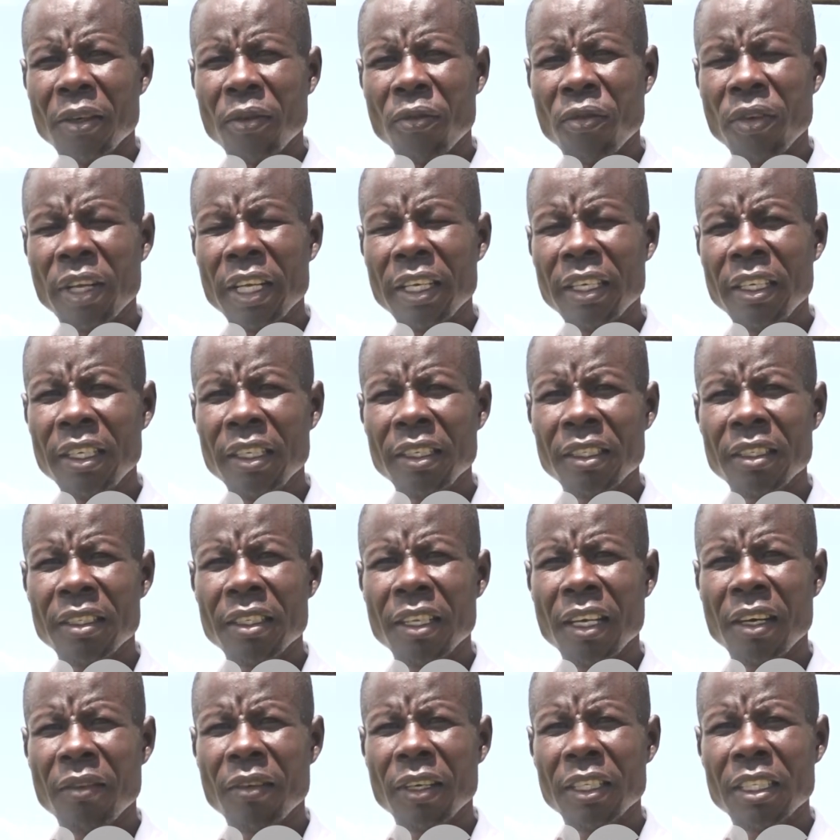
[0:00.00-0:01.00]
trainings,
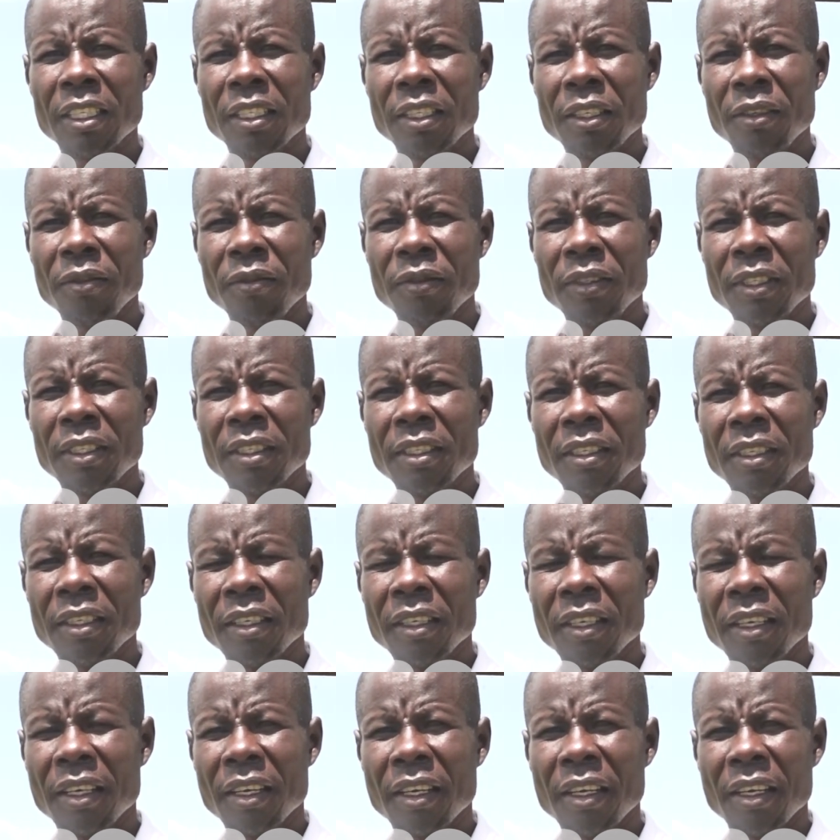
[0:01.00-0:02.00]
they have achieved,
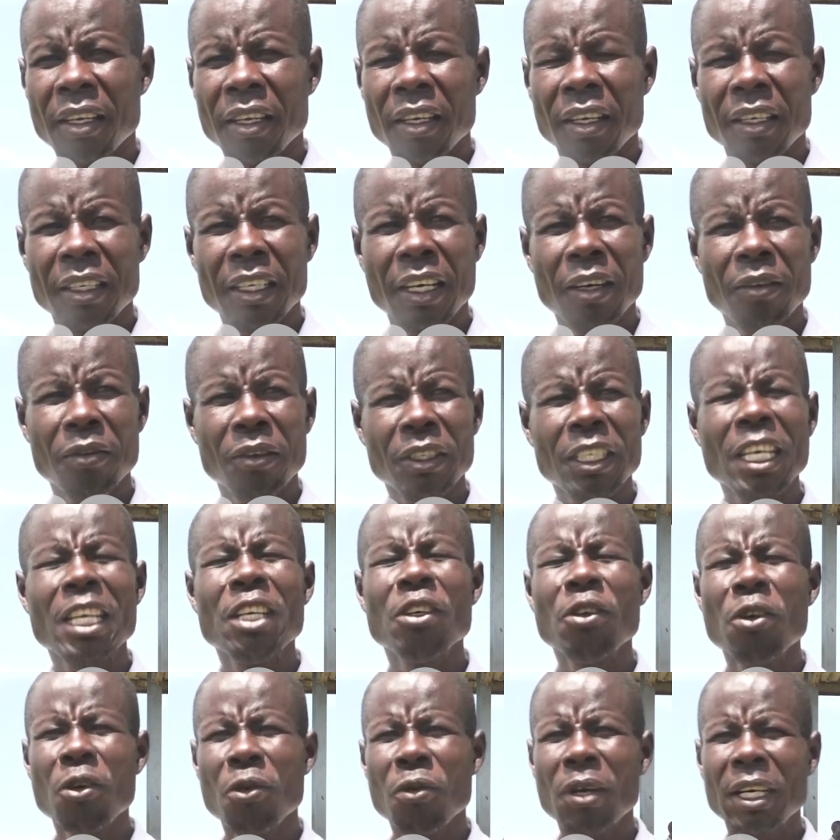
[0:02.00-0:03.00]
they, have, they
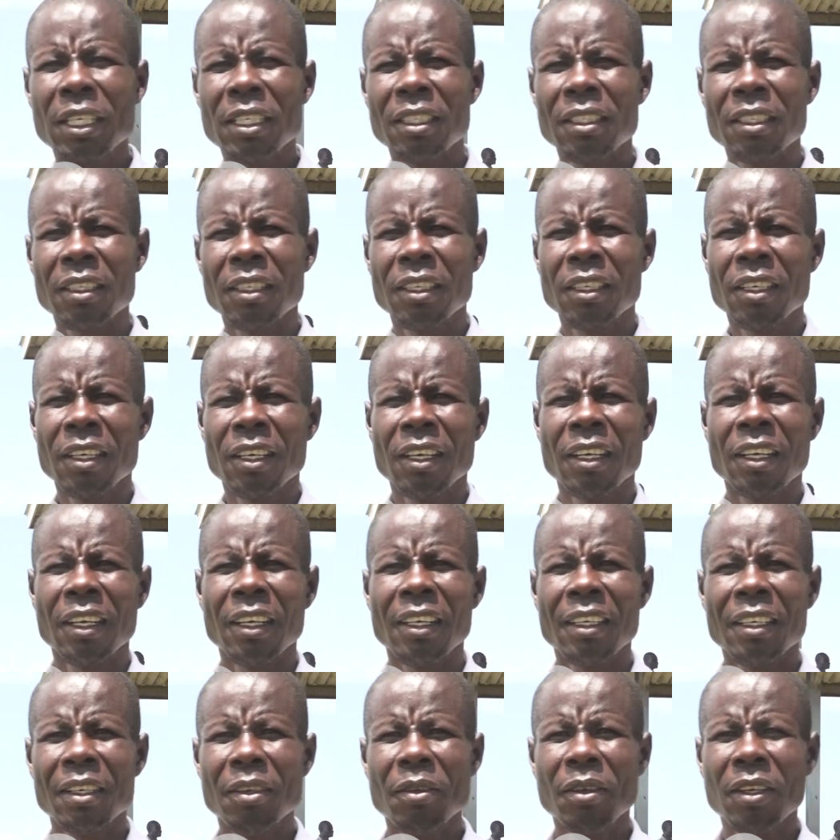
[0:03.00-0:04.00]
know what,
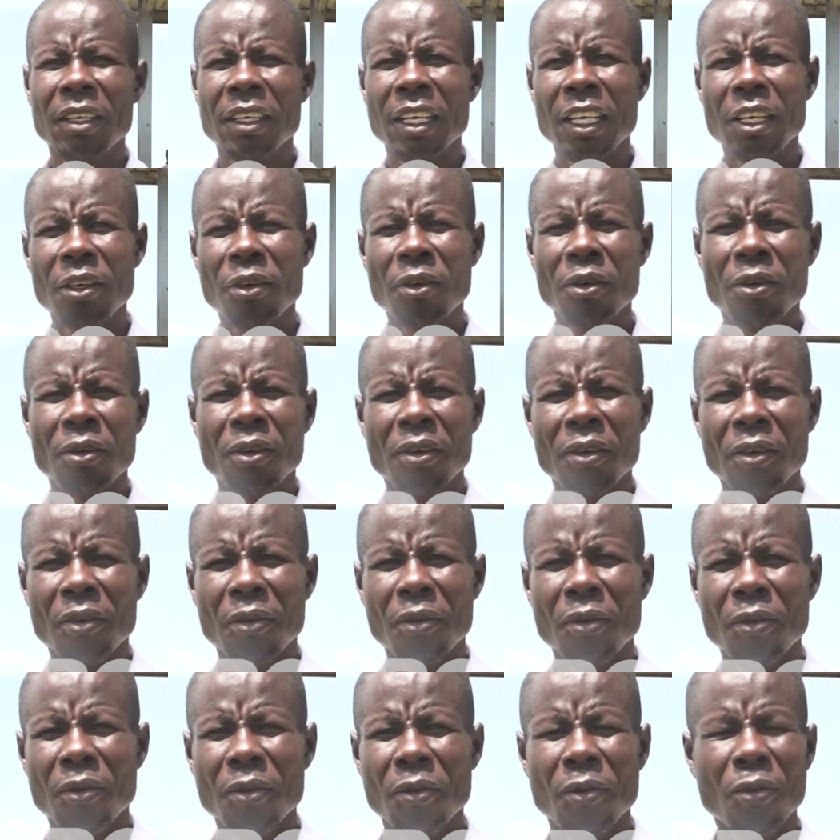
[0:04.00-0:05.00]
they know
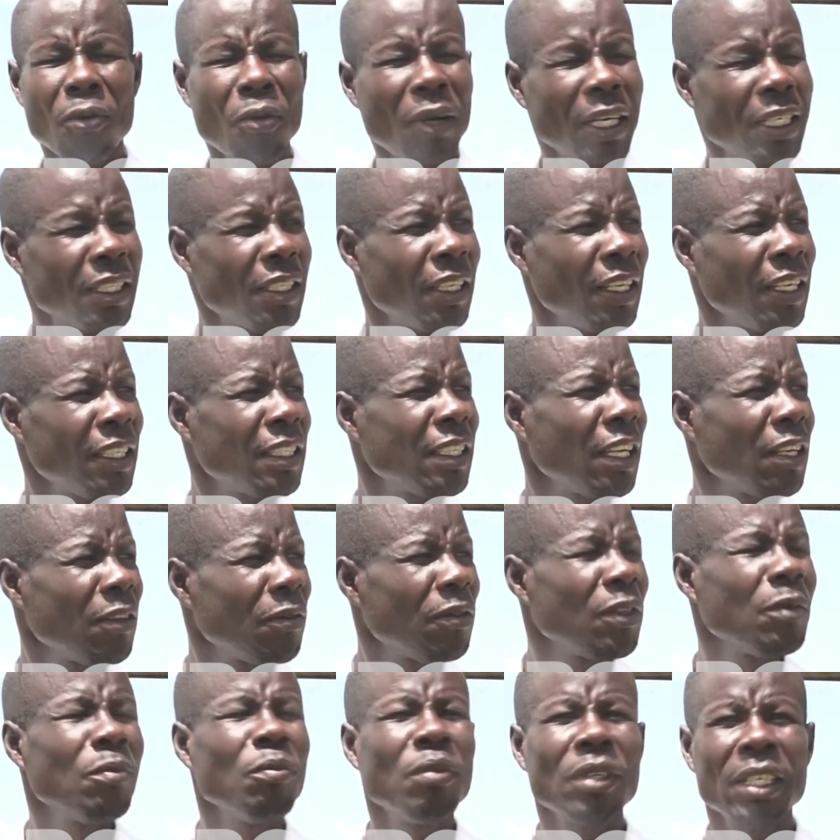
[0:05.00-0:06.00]
what
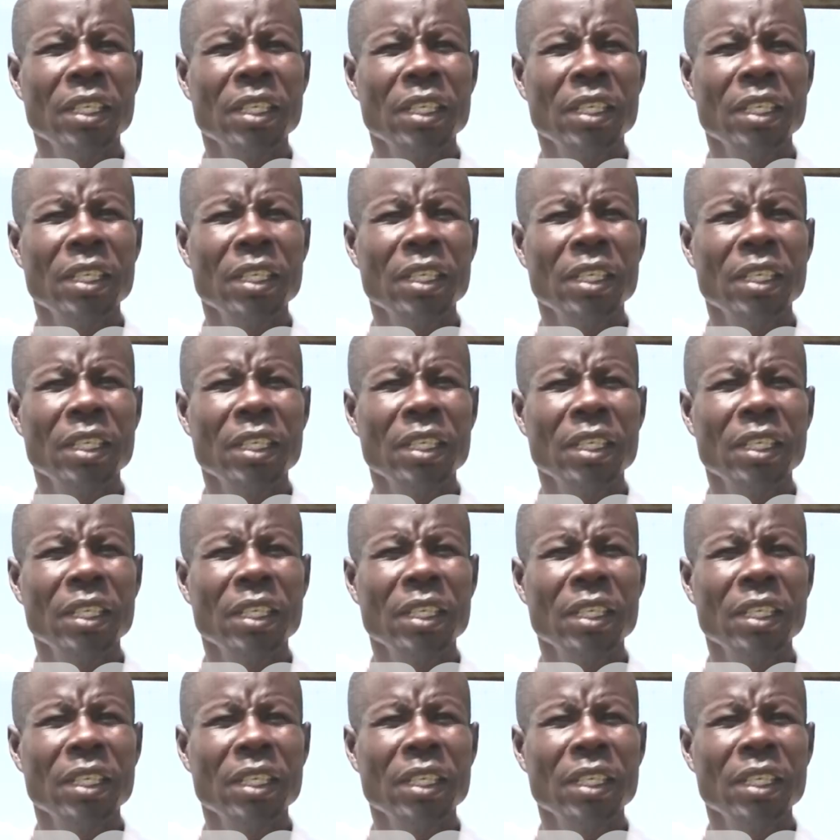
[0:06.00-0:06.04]
HIV